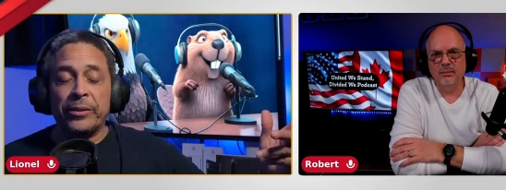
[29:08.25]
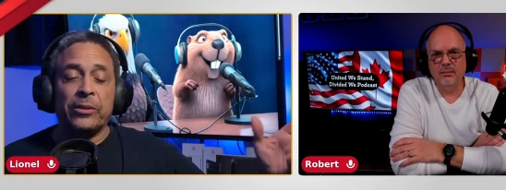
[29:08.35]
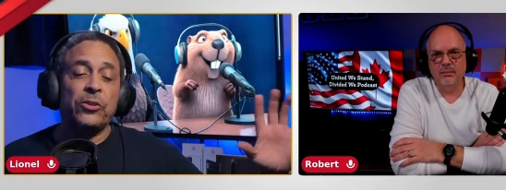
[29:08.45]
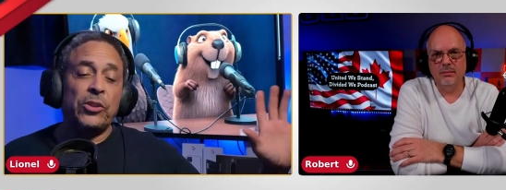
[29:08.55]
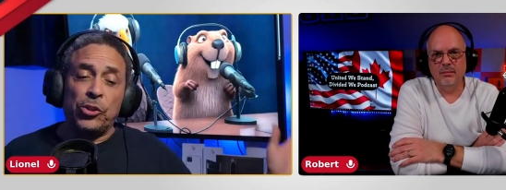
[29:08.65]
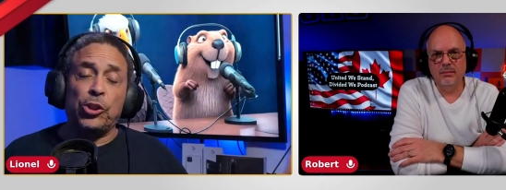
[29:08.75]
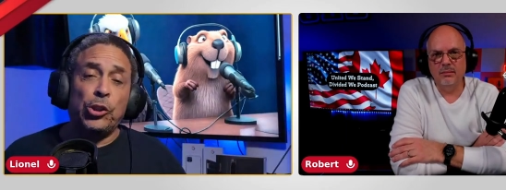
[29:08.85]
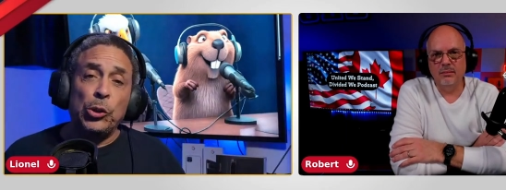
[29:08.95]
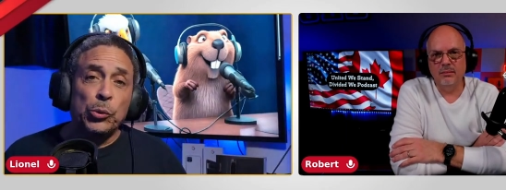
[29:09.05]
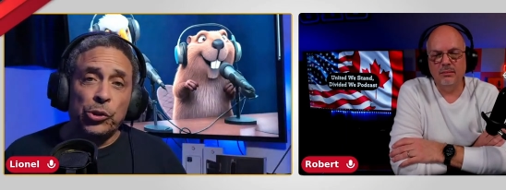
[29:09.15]
Speaker 1: because it's such a
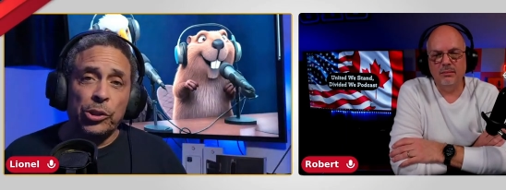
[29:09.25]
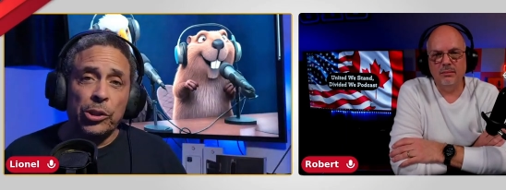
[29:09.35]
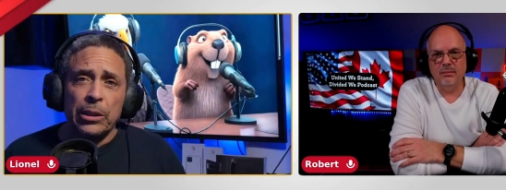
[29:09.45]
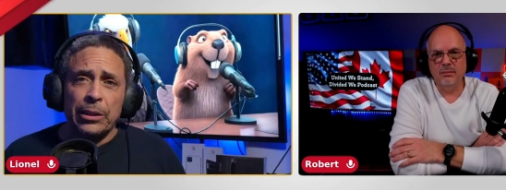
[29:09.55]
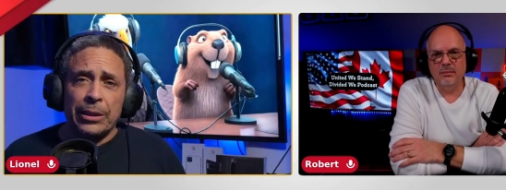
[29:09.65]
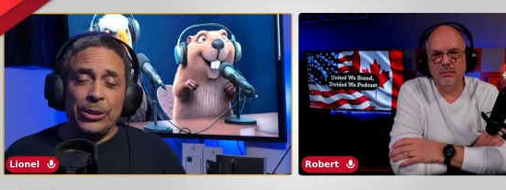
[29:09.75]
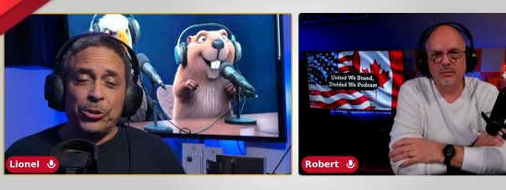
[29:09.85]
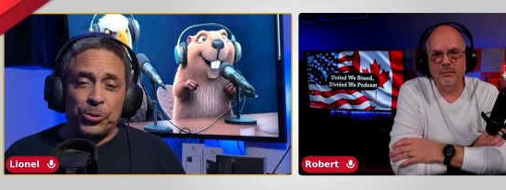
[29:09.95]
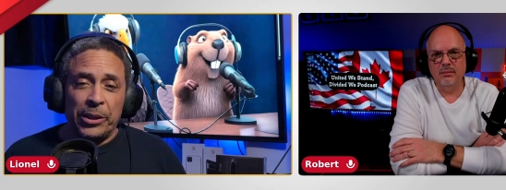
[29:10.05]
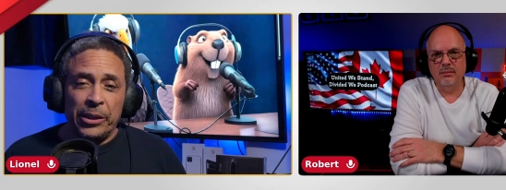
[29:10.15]
huge
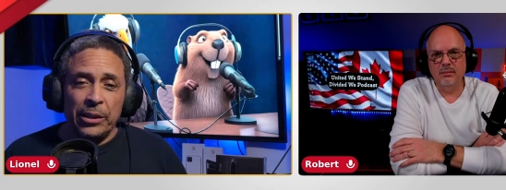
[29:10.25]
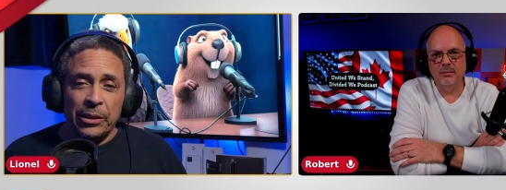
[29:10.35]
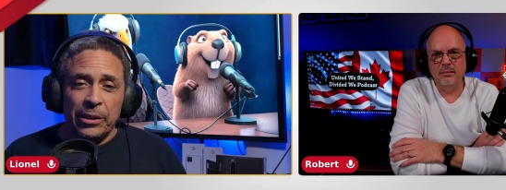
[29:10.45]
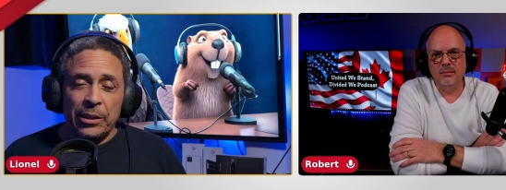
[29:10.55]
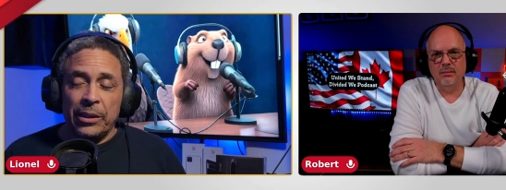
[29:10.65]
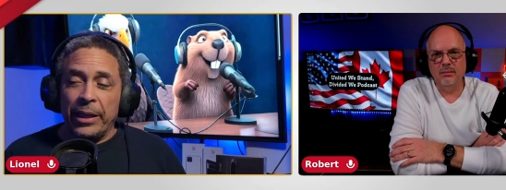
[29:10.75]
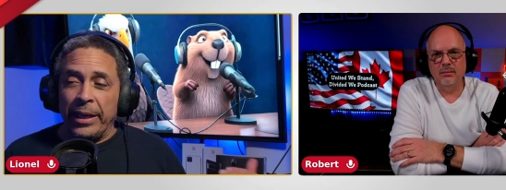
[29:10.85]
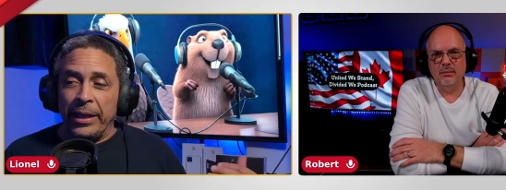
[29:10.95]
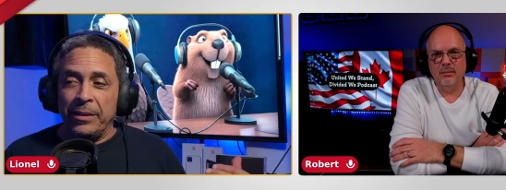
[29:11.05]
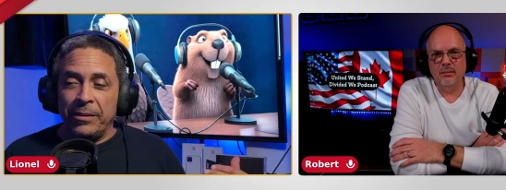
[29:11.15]
country,
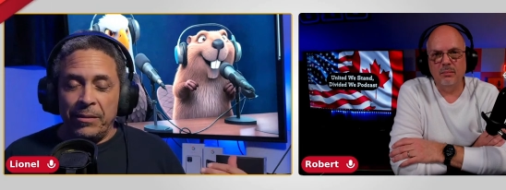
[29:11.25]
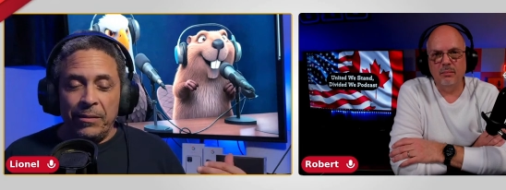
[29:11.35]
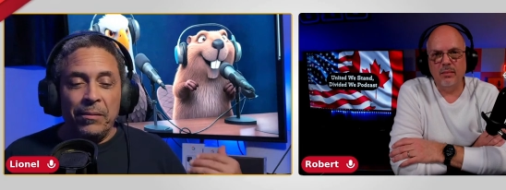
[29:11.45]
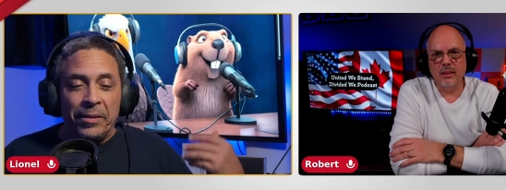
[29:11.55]
and